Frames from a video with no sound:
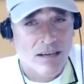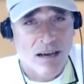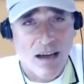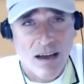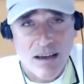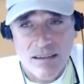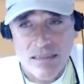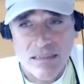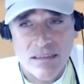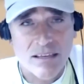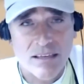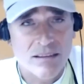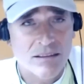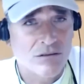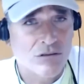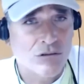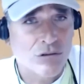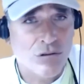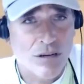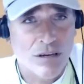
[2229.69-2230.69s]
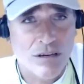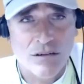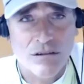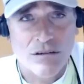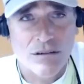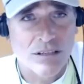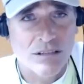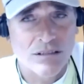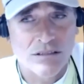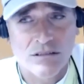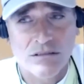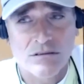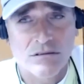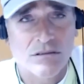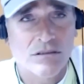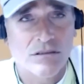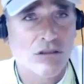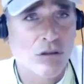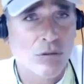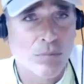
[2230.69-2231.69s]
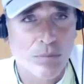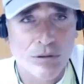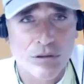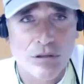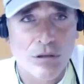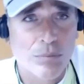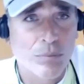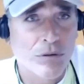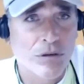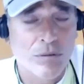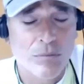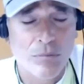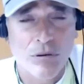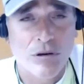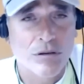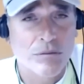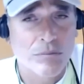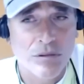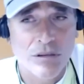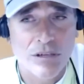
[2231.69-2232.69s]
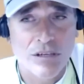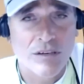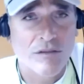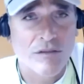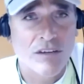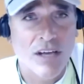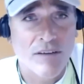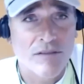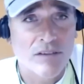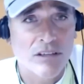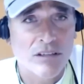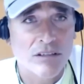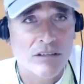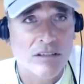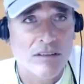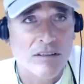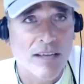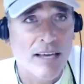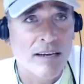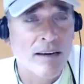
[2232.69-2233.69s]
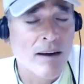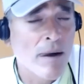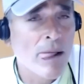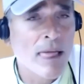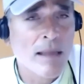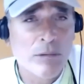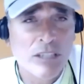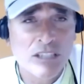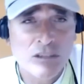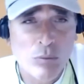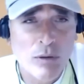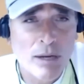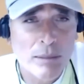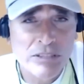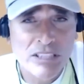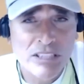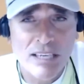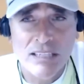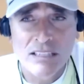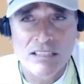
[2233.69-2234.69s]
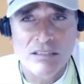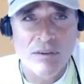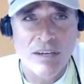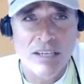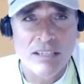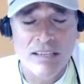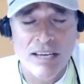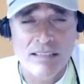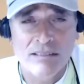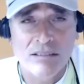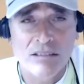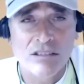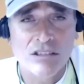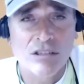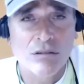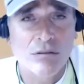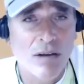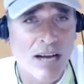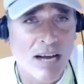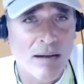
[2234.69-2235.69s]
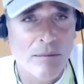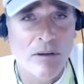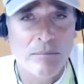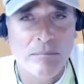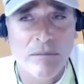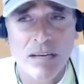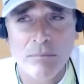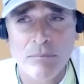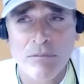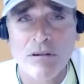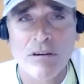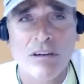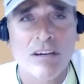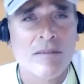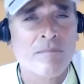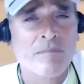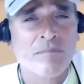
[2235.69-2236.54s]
I think Trigger is super duper important book if you haven't looked at that. But his website is fantastic too. I'm a member.